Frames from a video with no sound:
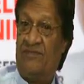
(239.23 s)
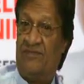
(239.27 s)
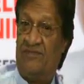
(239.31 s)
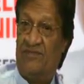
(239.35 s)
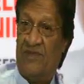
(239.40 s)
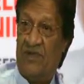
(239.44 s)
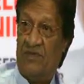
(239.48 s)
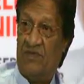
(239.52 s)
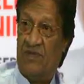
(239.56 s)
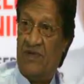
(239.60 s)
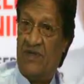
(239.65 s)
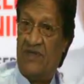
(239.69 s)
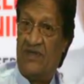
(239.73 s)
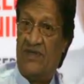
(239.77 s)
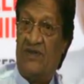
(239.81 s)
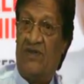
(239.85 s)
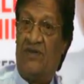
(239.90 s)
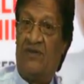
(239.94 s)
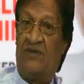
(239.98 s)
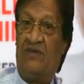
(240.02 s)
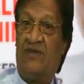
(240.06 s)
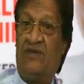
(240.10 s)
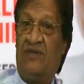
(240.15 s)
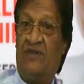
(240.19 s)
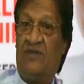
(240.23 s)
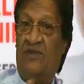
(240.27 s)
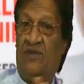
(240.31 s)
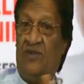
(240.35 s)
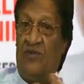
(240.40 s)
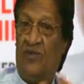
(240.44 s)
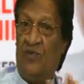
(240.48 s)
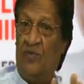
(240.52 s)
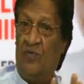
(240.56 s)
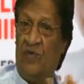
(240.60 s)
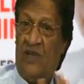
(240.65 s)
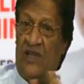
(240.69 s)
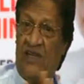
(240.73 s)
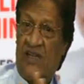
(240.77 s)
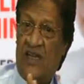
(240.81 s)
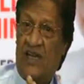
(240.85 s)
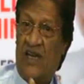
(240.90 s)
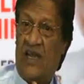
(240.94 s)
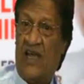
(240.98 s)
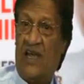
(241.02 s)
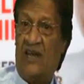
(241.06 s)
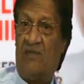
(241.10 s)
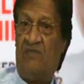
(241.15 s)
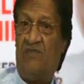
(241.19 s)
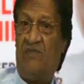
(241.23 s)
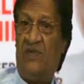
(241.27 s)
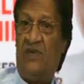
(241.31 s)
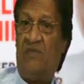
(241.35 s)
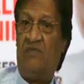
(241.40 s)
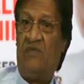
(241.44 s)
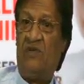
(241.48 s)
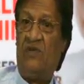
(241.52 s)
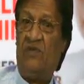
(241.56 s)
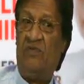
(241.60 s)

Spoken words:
People talk, you know, you meet a lot of people,